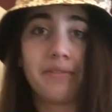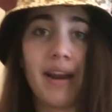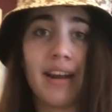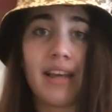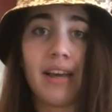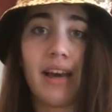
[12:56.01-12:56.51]

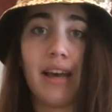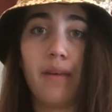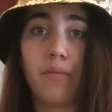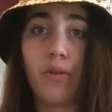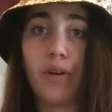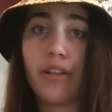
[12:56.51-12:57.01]
ready. I am
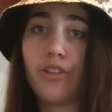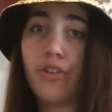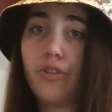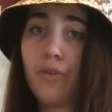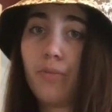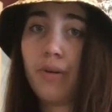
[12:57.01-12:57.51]
going
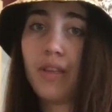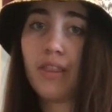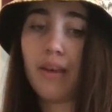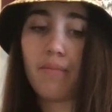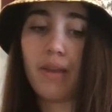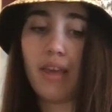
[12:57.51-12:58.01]
to put
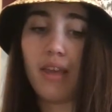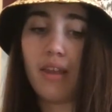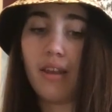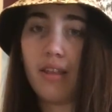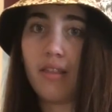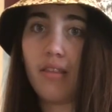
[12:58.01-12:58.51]
them
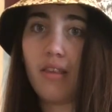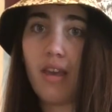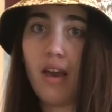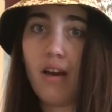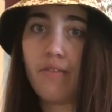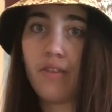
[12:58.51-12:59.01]
in the
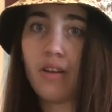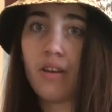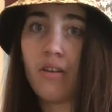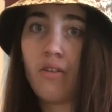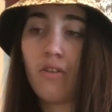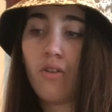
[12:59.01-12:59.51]
oven
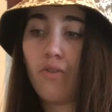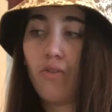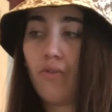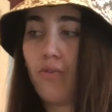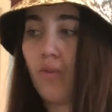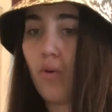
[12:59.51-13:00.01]

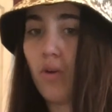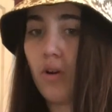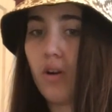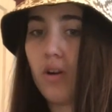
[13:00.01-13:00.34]
for